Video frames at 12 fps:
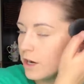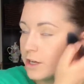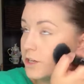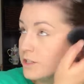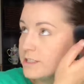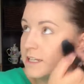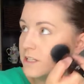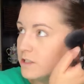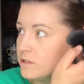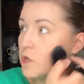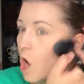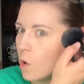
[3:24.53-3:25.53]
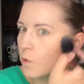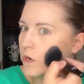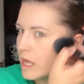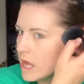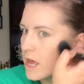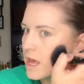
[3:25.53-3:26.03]
or your skin
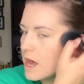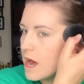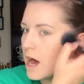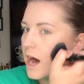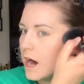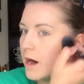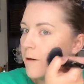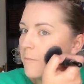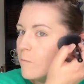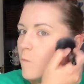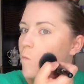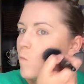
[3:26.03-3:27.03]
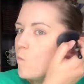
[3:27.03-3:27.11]
tone, um,